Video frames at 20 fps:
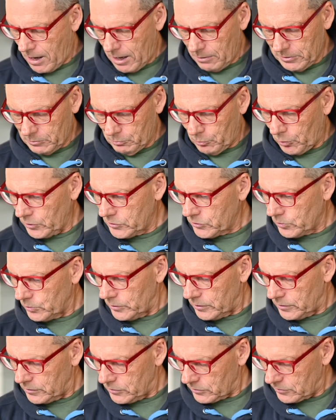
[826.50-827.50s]
I'm impressed
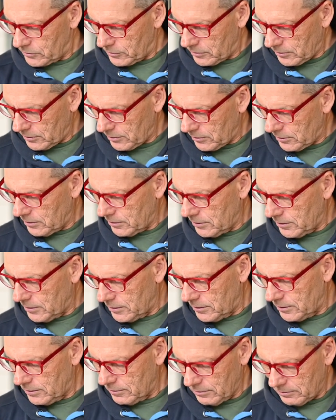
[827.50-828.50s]
with this.
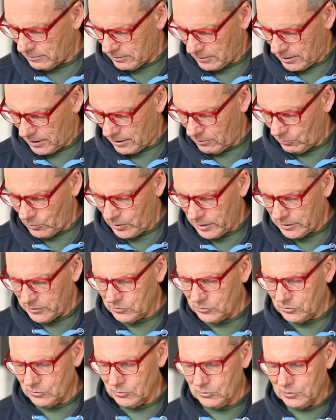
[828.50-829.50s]
I can't wait
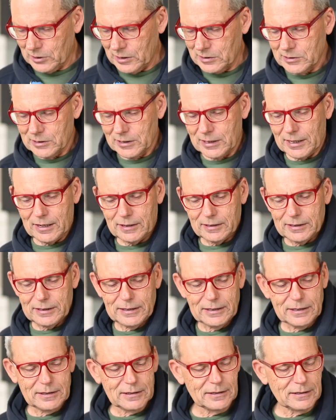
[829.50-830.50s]
to test it out
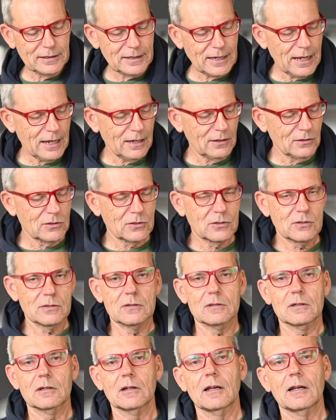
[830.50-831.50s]
here in the house,
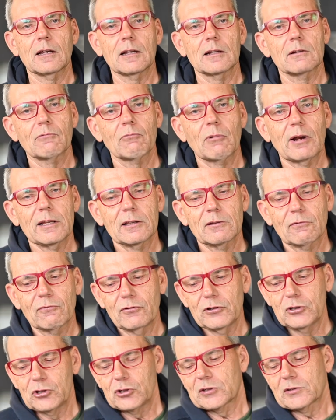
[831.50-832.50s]
running the
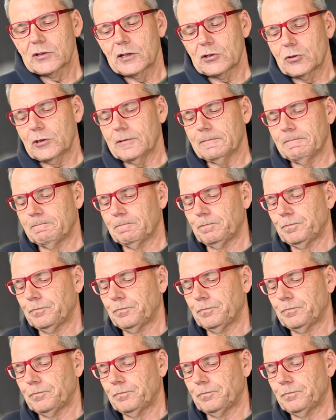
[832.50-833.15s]
fridge, etc.,